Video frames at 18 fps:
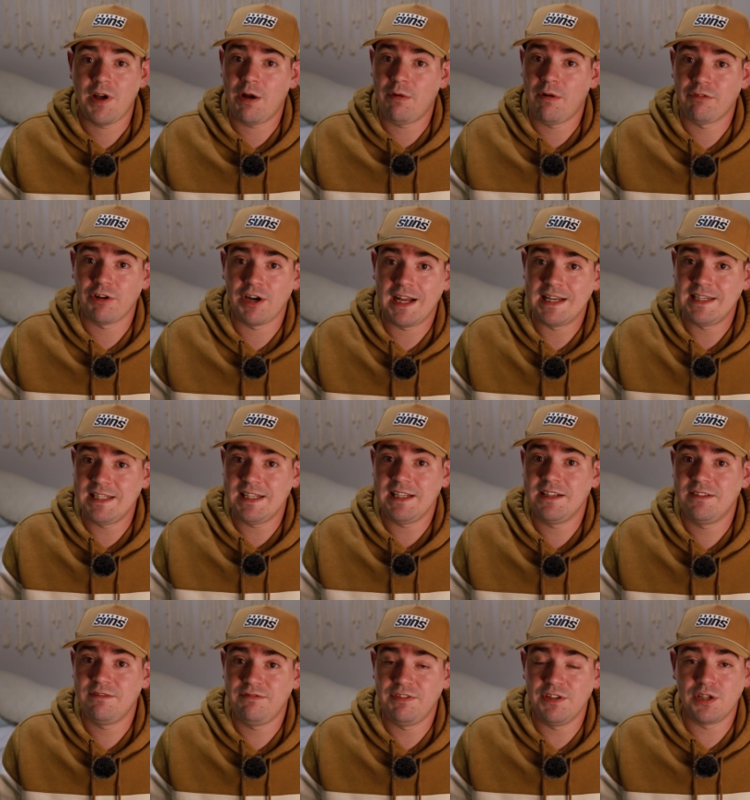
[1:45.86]
However, I
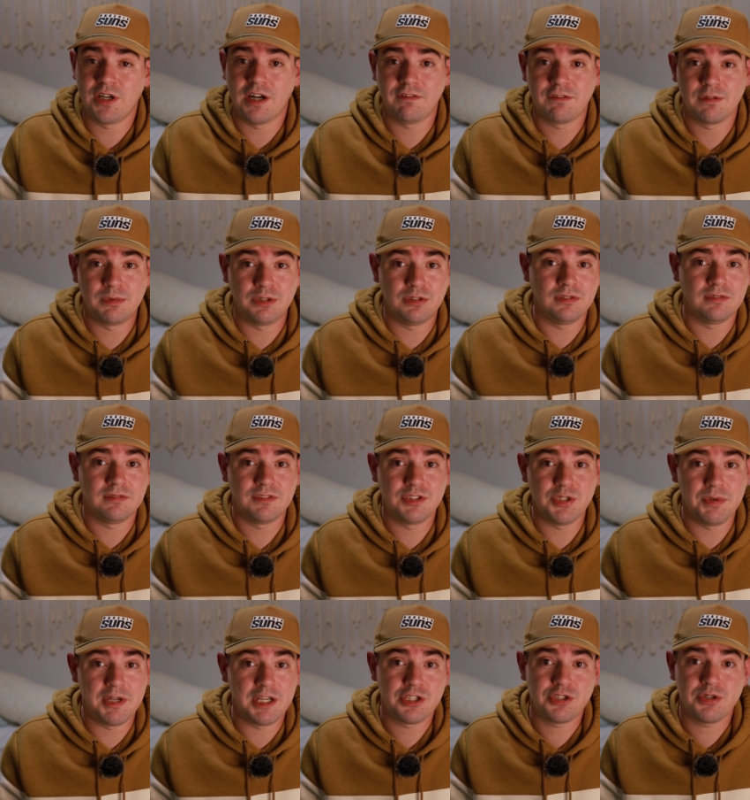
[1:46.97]
did feel comfortable
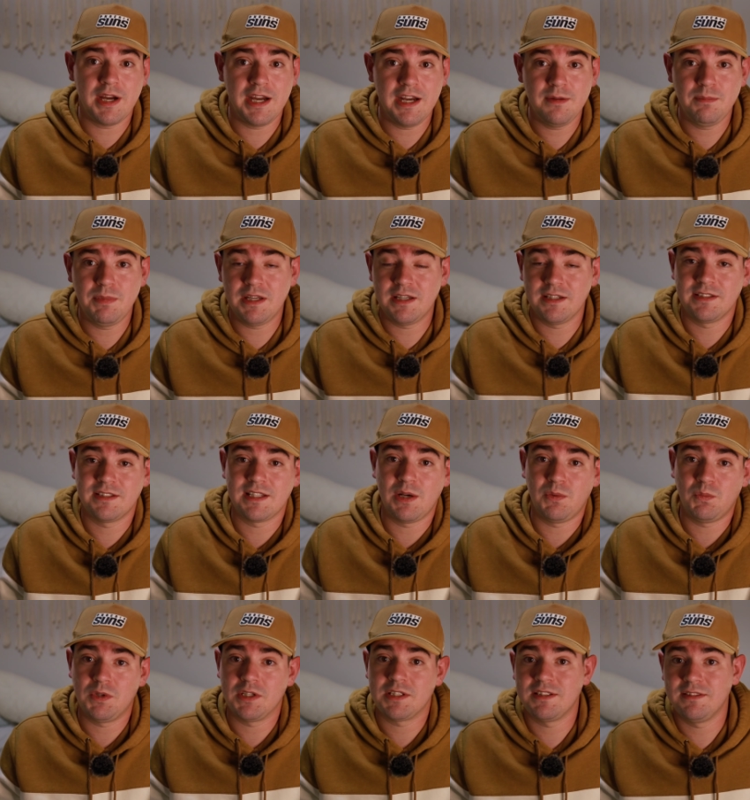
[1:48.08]
doing a trade because
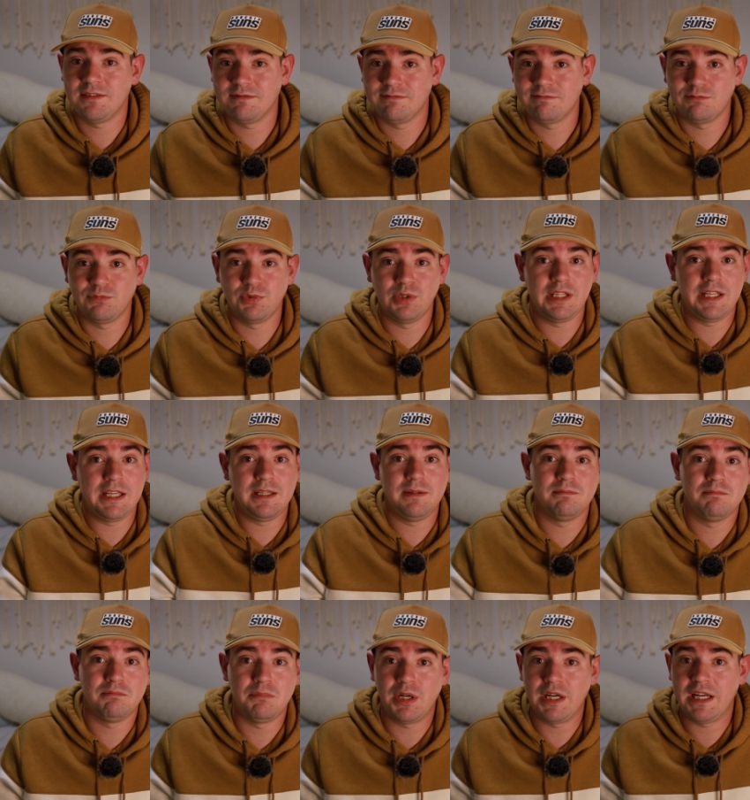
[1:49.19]
that wasn't really
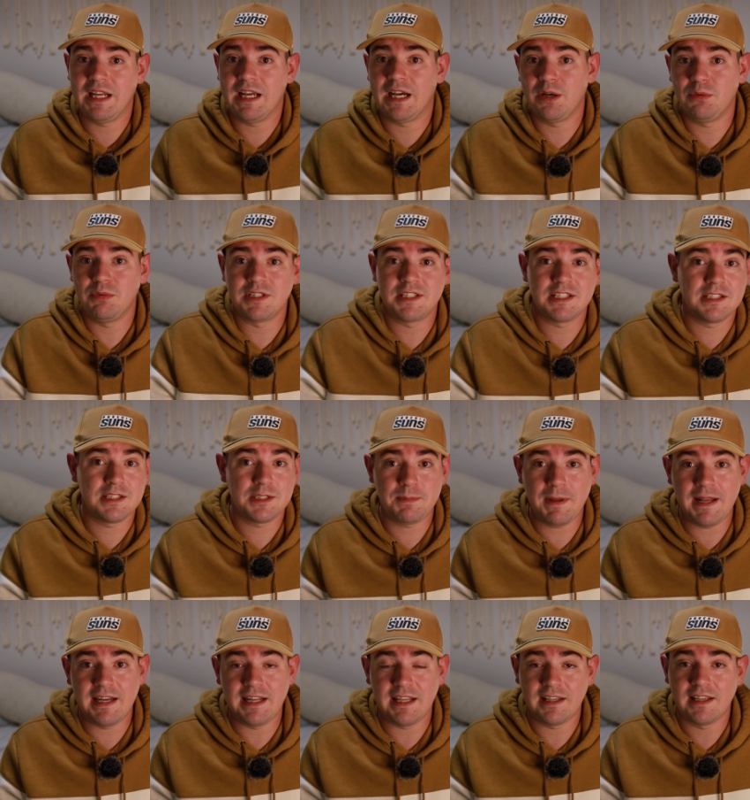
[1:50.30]
money I was
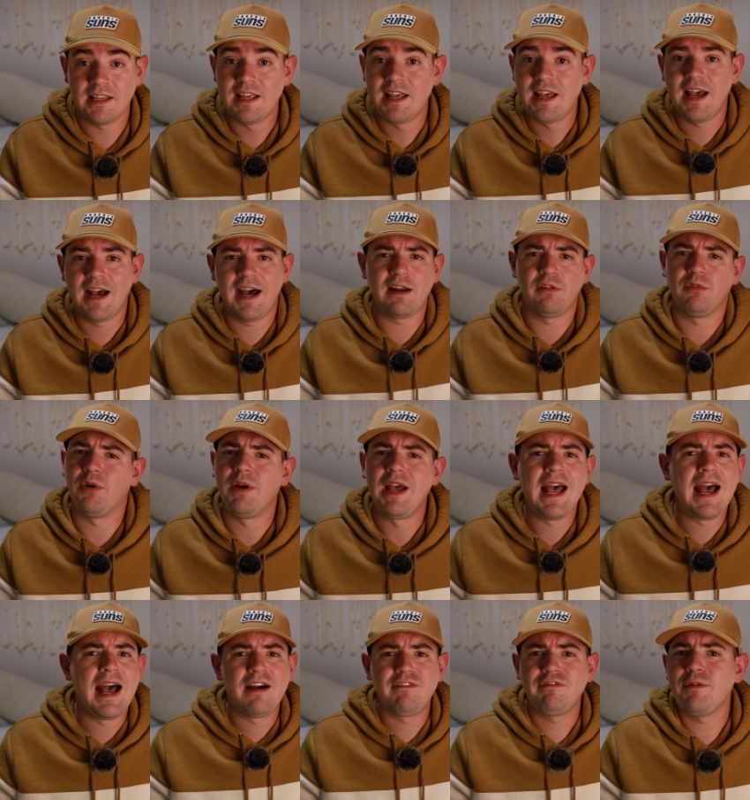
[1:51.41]
spending. I don't know.
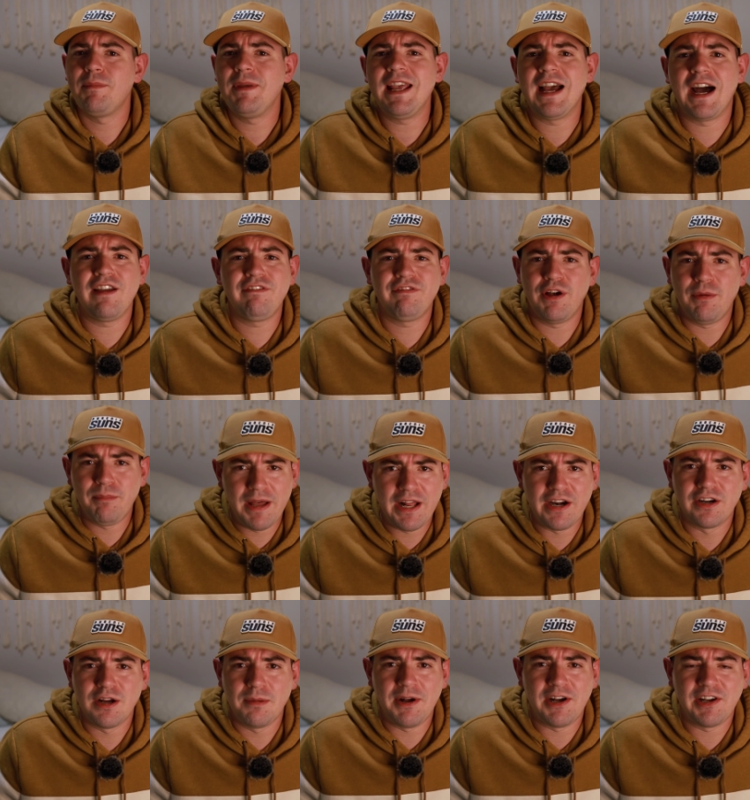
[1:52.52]
For me, I felt
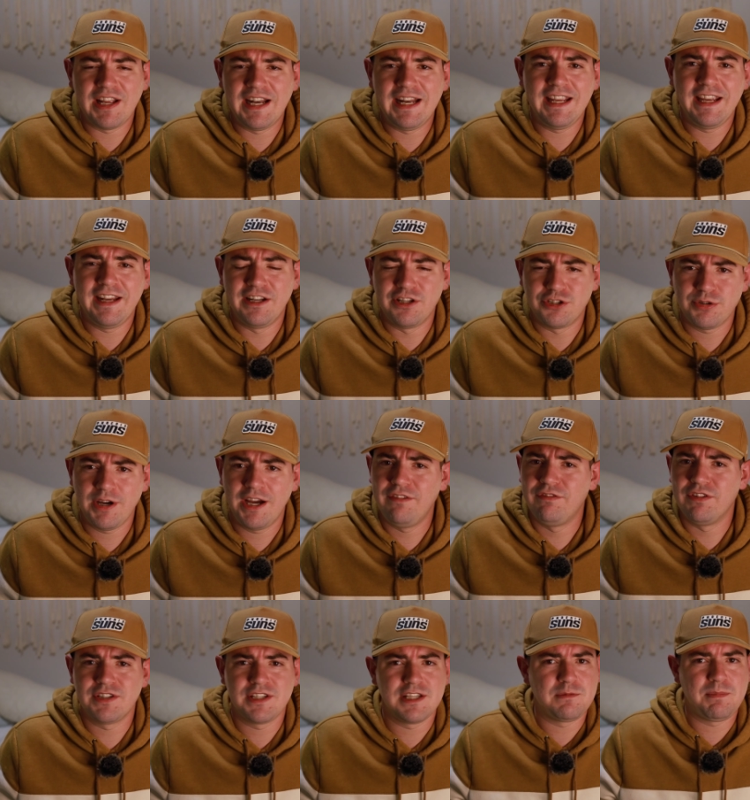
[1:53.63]
better about getting in a trade
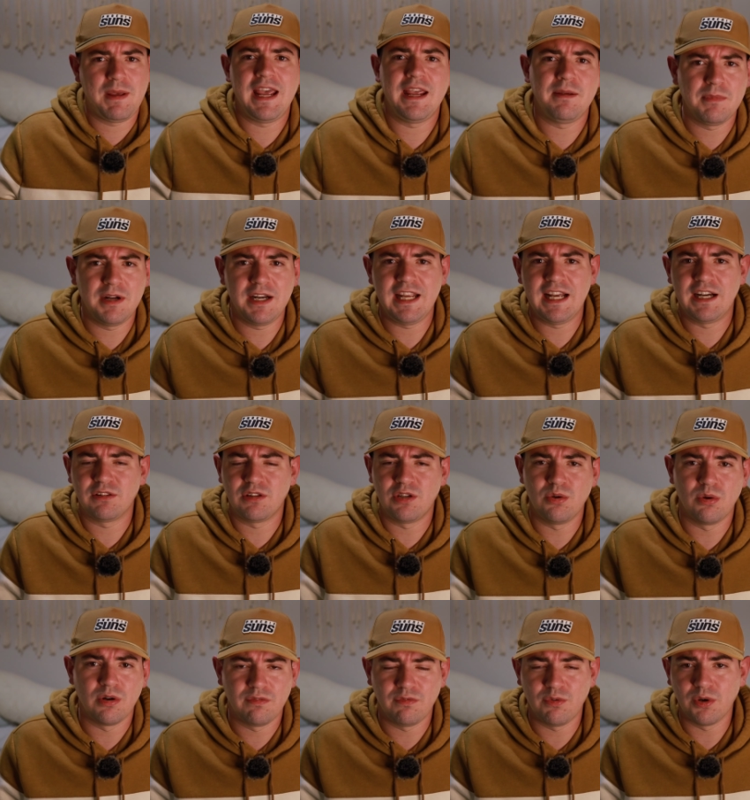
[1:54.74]
versus paying money out the
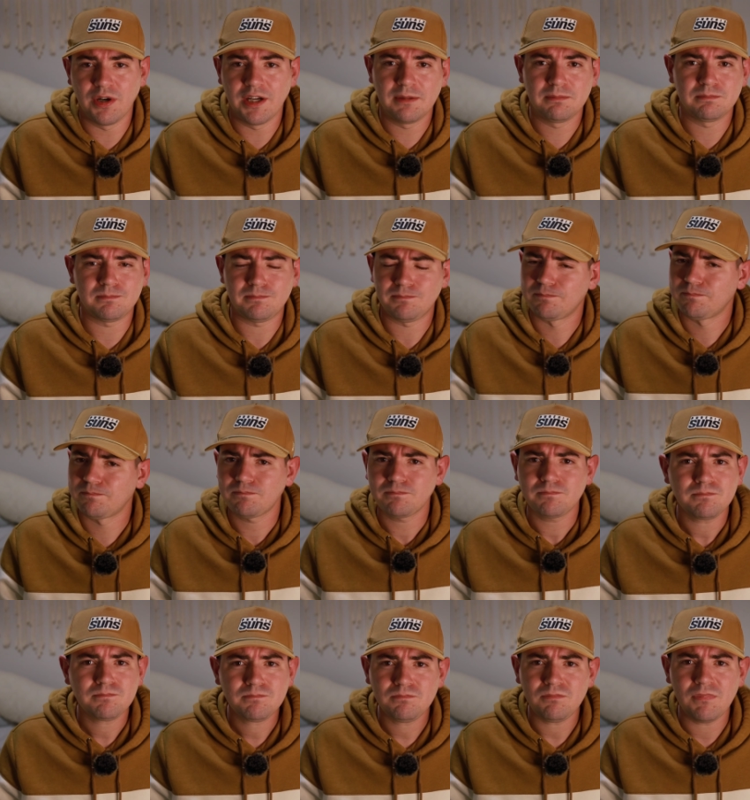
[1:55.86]
door for it.
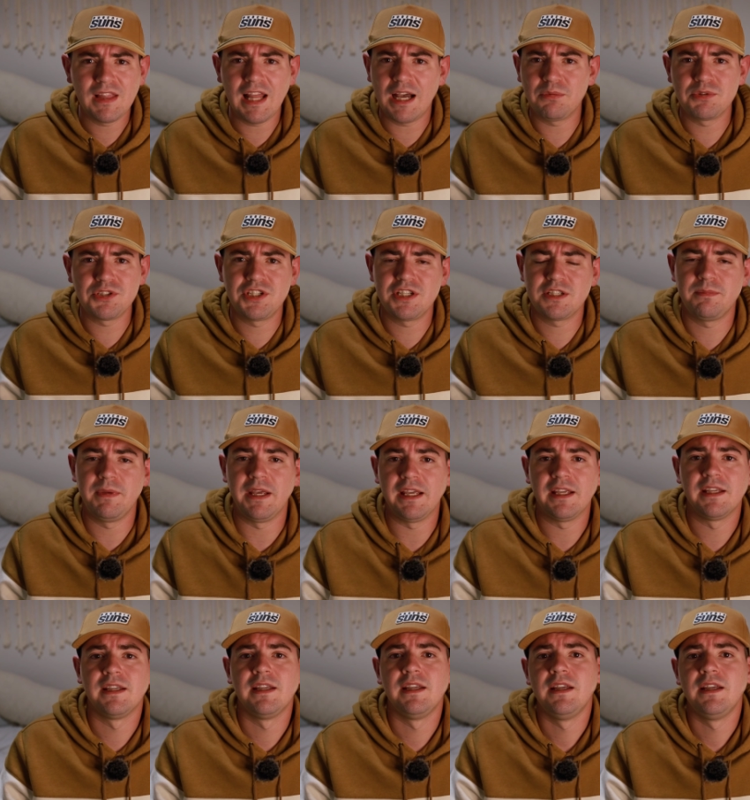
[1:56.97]
That was just me.